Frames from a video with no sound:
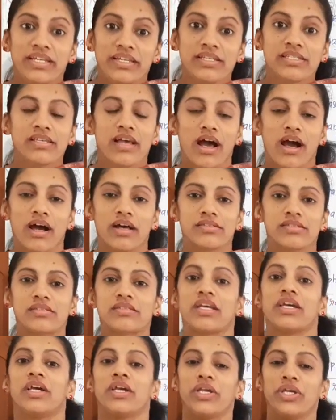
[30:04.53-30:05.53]
is
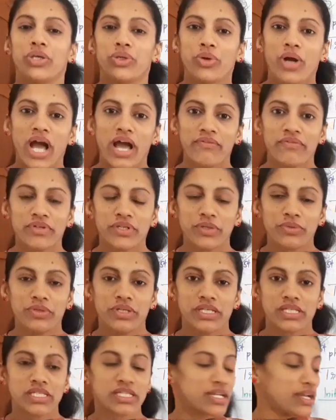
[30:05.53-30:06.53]
asked you have to
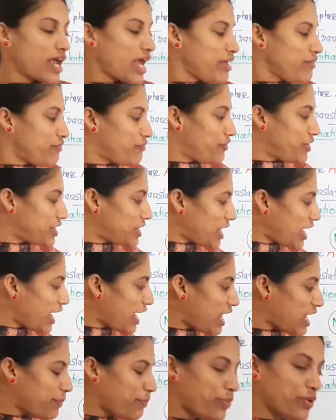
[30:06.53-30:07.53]
describe with the
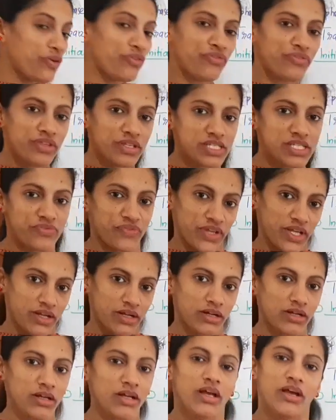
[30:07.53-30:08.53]
help of this
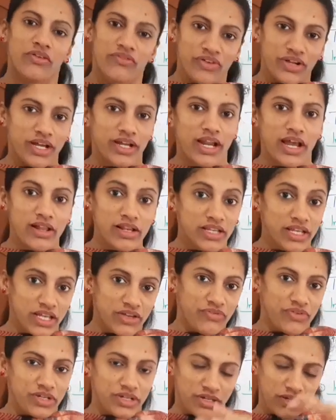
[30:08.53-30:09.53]
figure. Figure I will
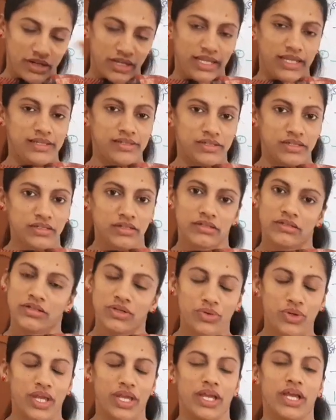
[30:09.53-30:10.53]
give it neat.
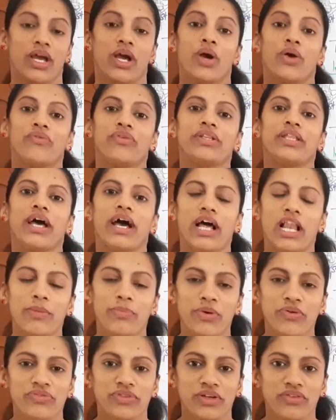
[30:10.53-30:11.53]
Okay, with the
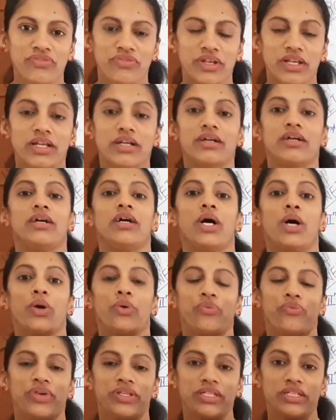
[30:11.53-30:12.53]
help of the figure,
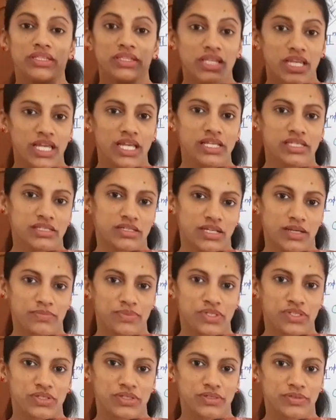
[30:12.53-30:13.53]
with the 3
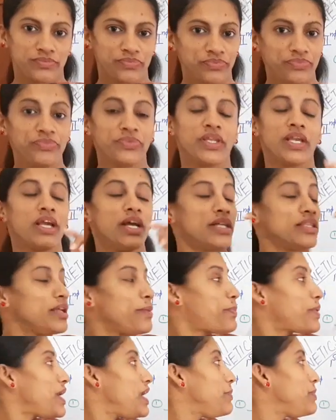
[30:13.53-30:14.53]
steps.
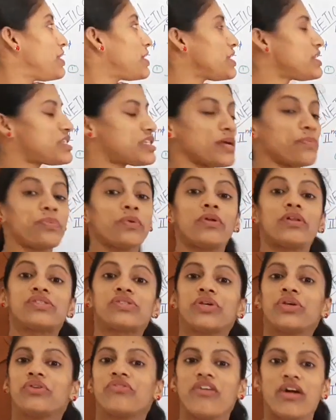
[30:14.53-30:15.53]
The preliminary step
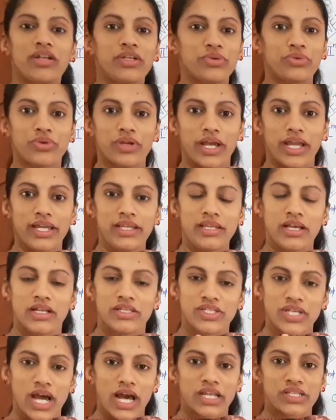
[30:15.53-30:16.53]
also you want to
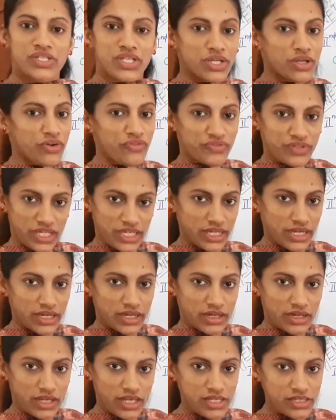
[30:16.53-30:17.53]
write charging of
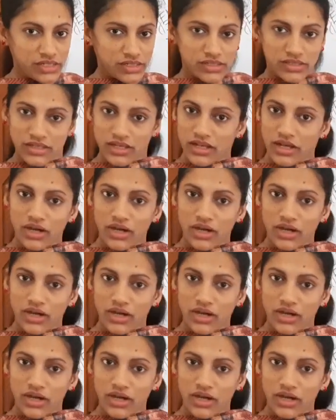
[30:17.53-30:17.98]
tRNAs.